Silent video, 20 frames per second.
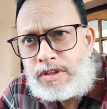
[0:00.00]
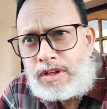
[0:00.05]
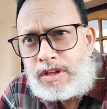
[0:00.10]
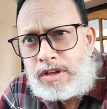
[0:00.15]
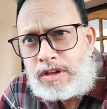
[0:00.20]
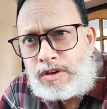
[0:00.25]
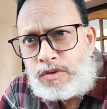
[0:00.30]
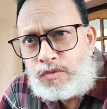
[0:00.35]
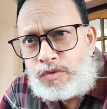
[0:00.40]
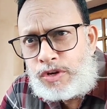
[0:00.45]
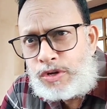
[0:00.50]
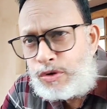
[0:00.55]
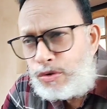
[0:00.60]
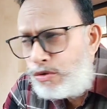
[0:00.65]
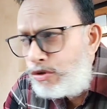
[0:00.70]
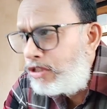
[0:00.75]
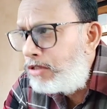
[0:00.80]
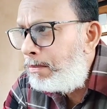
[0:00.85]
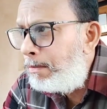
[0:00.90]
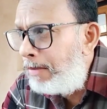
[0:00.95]
We use
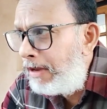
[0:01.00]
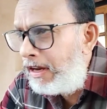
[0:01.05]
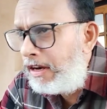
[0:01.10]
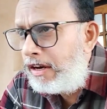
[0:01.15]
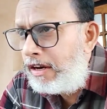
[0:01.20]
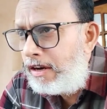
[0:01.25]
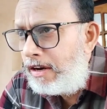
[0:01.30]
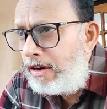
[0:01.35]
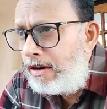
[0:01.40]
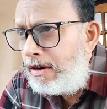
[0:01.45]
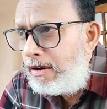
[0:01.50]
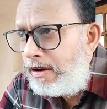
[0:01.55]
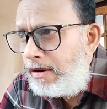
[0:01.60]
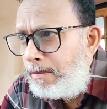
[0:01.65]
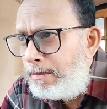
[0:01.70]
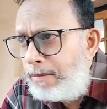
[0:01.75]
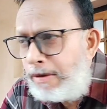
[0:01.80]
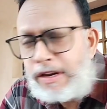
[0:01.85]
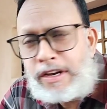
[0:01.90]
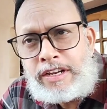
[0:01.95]
pen.
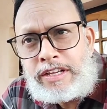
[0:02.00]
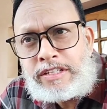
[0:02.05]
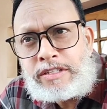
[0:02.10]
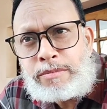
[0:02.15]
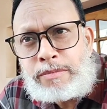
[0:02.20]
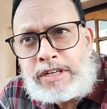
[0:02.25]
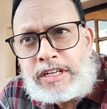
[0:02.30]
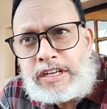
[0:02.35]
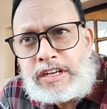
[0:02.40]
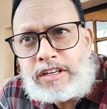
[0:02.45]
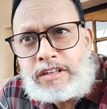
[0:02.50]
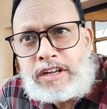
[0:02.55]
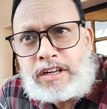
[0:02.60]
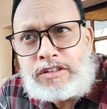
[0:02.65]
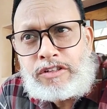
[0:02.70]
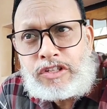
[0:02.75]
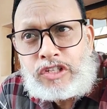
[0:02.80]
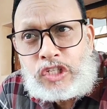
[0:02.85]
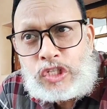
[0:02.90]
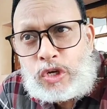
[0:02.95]
Pen is mightier than the
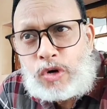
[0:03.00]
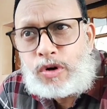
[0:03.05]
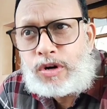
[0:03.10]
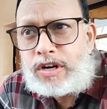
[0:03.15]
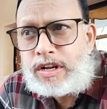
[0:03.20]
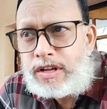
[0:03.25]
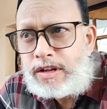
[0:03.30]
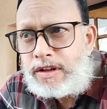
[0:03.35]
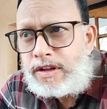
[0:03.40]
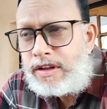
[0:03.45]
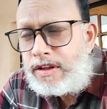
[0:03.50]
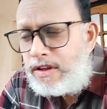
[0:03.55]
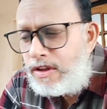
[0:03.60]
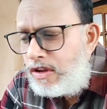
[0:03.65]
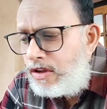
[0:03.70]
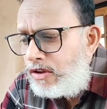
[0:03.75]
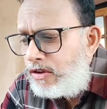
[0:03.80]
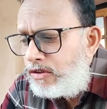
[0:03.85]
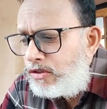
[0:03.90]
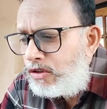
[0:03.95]
sword.
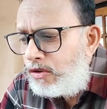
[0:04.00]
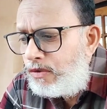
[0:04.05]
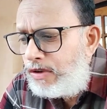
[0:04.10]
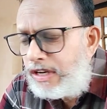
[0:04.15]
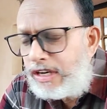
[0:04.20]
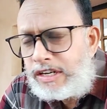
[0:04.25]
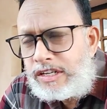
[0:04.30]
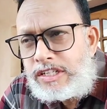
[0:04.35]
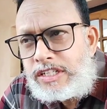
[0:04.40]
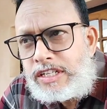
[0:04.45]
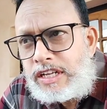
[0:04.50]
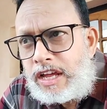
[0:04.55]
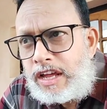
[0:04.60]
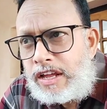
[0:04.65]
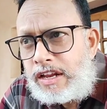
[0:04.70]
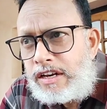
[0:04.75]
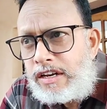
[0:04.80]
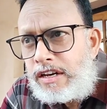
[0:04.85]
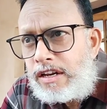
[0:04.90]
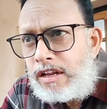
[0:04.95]
So we understand
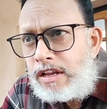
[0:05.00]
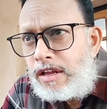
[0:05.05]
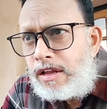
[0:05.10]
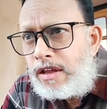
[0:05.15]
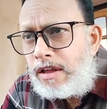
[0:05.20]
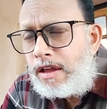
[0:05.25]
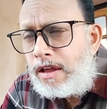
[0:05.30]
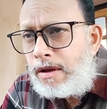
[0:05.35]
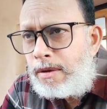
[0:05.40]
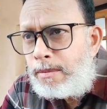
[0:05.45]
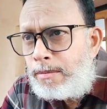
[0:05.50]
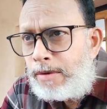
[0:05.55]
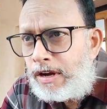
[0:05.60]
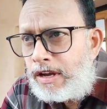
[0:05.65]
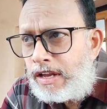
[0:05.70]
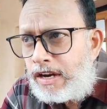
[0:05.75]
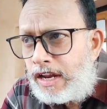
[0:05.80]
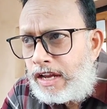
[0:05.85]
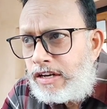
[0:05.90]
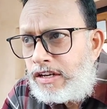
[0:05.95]
by
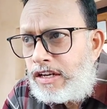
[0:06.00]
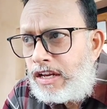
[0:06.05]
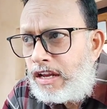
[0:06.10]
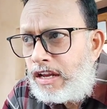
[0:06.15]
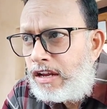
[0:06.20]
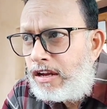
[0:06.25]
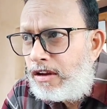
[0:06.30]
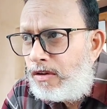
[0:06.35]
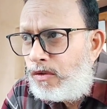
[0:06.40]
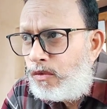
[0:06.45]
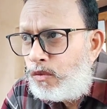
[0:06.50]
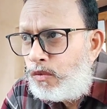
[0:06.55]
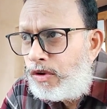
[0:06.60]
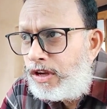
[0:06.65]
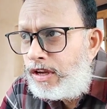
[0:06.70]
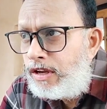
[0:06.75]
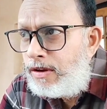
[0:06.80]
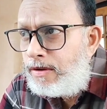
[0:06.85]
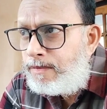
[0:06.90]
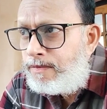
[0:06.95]
writing we
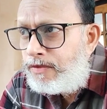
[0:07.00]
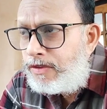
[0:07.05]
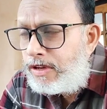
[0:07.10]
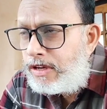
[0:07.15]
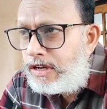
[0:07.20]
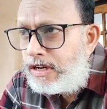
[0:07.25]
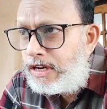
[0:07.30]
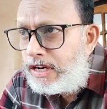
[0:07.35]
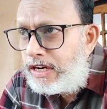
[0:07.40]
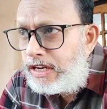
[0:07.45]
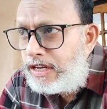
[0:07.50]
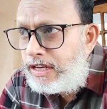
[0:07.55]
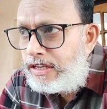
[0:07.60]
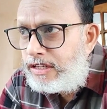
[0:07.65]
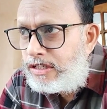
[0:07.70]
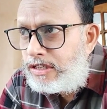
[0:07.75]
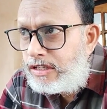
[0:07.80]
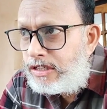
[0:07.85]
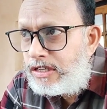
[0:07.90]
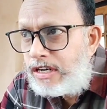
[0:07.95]
create
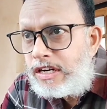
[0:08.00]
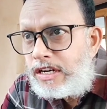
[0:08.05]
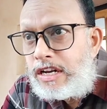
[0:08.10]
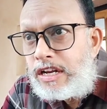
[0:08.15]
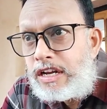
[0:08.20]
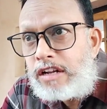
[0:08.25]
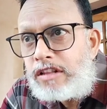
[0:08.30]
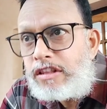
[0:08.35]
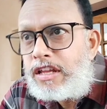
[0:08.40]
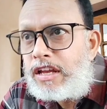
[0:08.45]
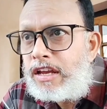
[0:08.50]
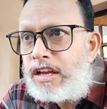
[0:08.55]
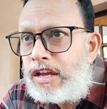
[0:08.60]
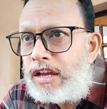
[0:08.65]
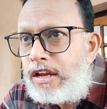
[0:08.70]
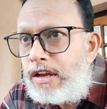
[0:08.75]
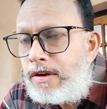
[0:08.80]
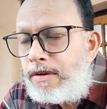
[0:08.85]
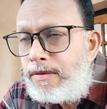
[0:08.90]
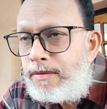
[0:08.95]
critical thinking,
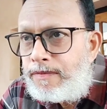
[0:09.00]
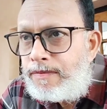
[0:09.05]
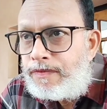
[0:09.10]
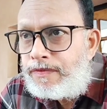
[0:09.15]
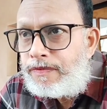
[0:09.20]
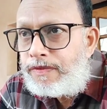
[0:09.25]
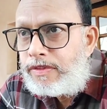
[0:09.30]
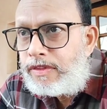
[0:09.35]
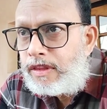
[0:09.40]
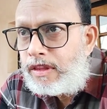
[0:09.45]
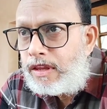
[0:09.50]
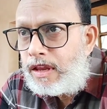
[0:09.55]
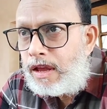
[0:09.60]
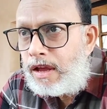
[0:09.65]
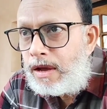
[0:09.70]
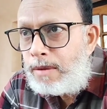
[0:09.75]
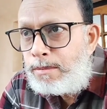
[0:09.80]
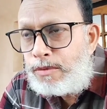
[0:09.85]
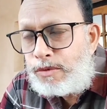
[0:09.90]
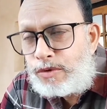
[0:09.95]

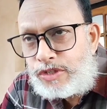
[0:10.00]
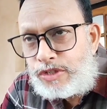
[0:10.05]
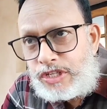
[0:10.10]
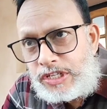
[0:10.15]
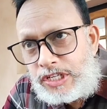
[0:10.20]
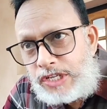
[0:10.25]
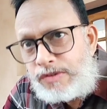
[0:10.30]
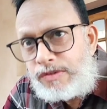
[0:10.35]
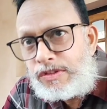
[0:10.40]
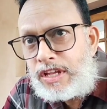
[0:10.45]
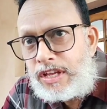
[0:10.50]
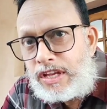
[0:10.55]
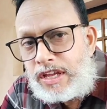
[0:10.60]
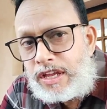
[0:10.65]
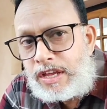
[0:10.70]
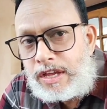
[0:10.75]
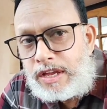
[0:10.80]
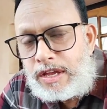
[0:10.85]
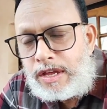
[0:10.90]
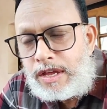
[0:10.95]
positive thinking,
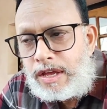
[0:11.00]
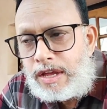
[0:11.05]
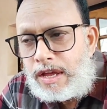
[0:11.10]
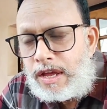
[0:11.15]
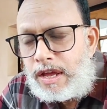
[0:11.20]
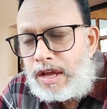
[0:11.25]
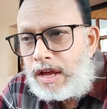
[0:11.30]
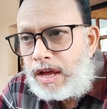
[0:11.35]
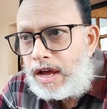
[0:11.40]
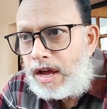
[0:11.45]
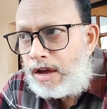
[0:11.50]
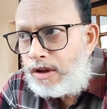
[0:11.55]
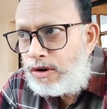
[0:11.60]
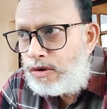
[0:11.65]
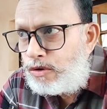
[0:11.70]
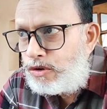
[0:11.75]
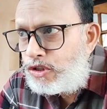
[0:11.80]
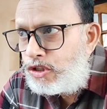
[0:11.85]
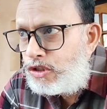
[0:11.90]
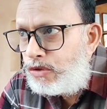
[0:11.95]
and
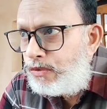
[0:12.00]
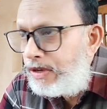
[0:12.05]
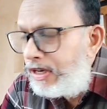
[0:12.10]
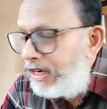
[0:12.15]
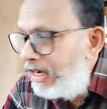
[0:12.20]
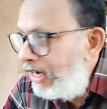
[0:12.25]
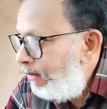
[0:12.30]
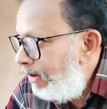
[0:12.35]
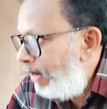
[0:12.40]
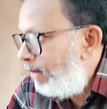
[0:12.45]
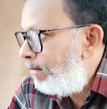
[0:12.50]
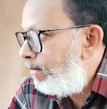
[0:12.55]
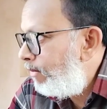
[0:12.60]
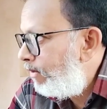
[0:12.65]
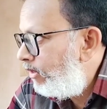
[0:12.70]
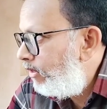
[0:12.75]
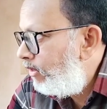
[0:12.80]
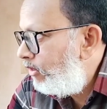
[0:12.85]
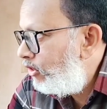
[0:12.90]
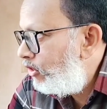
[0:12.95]
also we develop
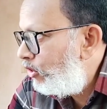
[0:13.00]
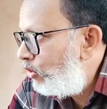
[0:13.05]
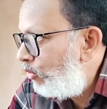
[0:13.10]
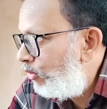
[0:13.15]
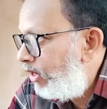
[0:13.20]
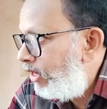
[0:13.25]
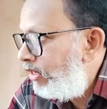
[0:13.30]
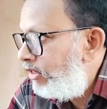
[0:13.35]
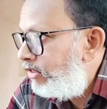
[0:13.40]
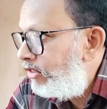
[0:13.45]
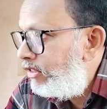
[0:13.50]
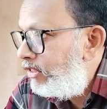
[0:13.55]
students